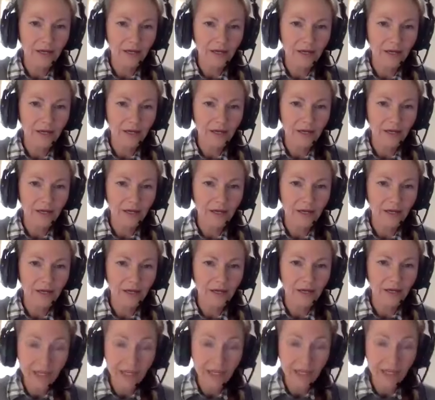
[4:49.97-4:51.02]
him to feel
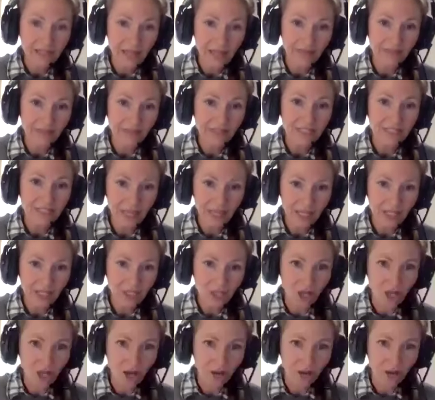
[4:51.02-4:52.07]
like he has to have a
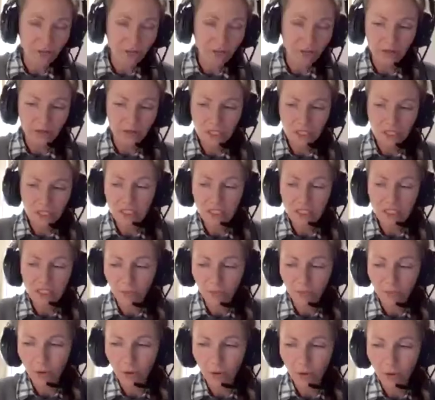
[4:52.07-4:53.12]
second job, to
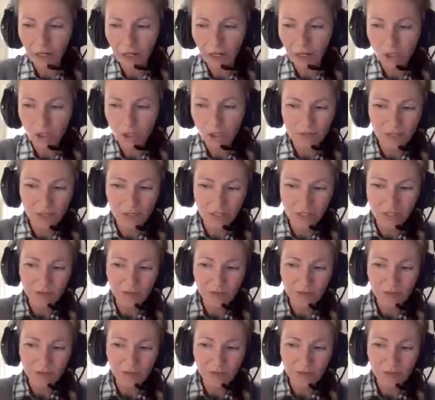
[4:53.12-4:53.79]
support my dream.